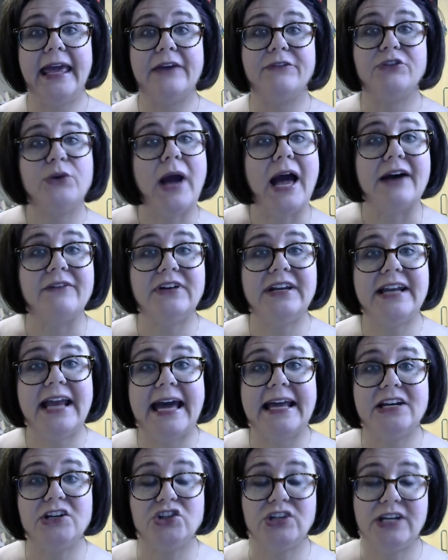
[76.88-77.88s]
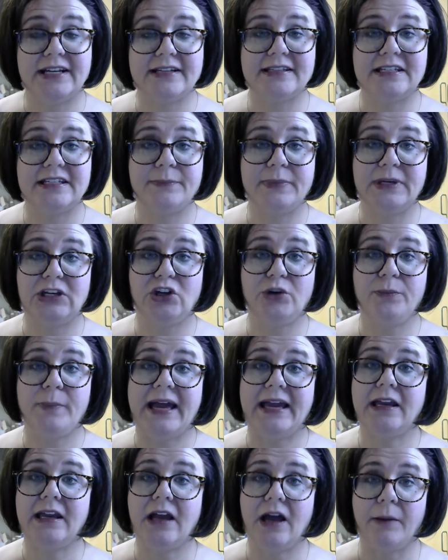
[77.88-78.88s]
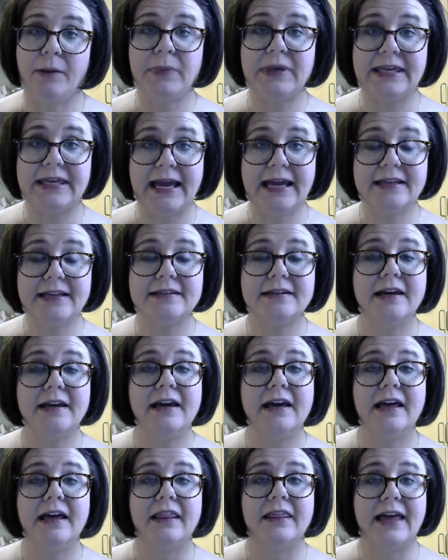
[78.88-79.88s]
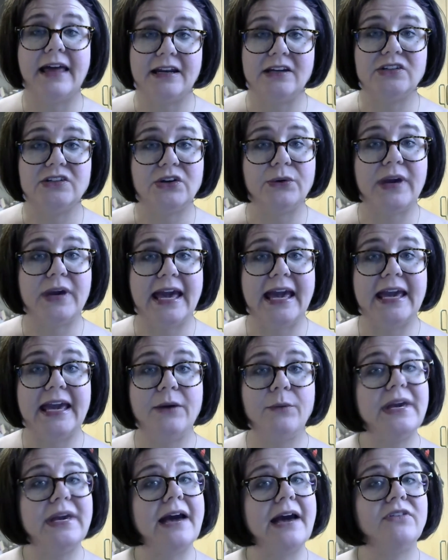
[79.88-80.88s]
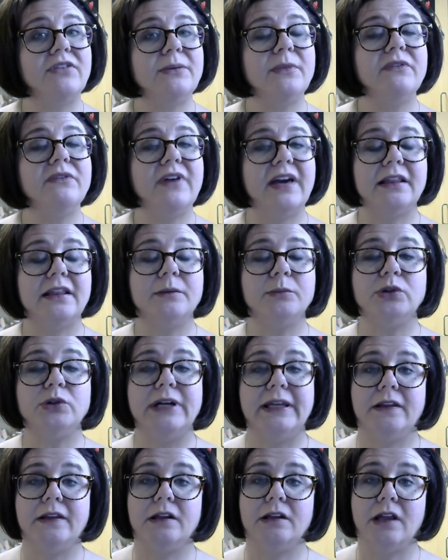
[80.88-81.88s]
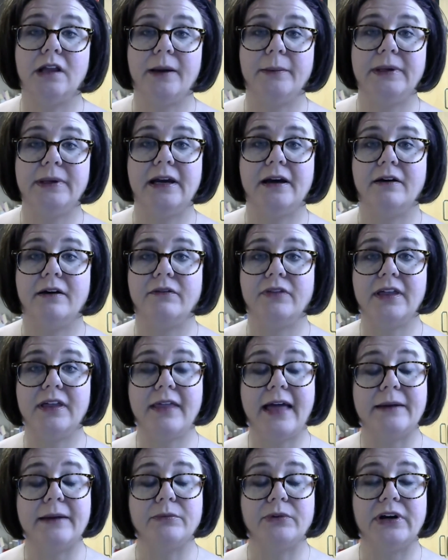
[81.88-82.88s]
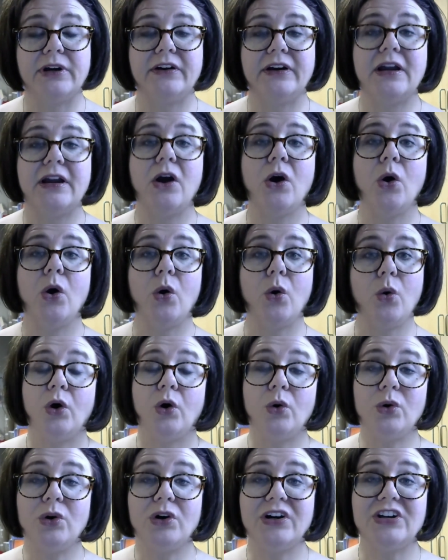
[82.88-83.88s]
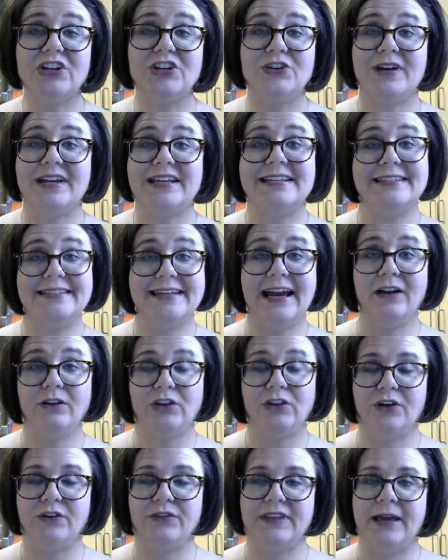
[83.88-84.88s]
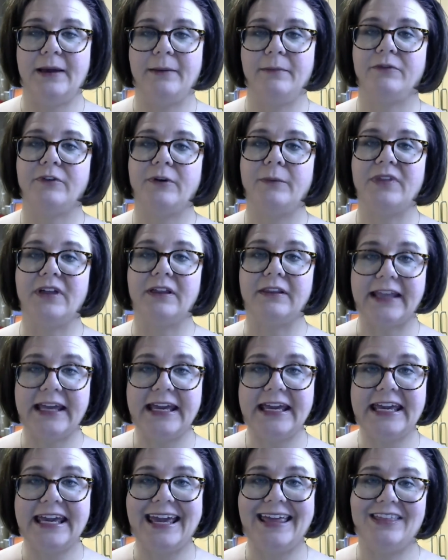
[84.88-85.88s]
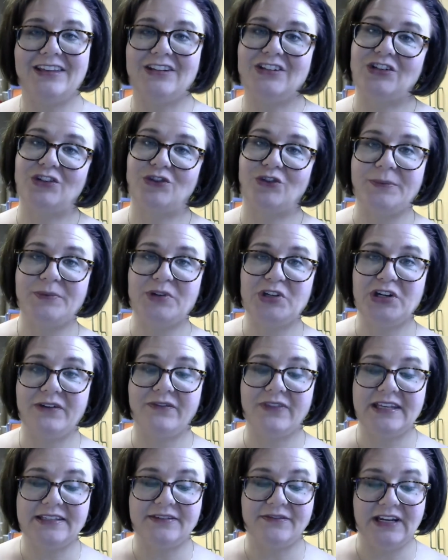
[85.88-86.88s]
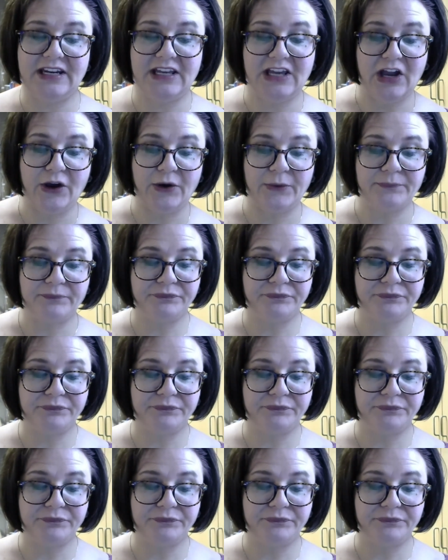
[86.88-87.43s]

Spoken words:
If you haven't had a chance to pick your packet up yet, that is okay. We have them available in the lobby of the library, or you can download them from the link in the description of this video.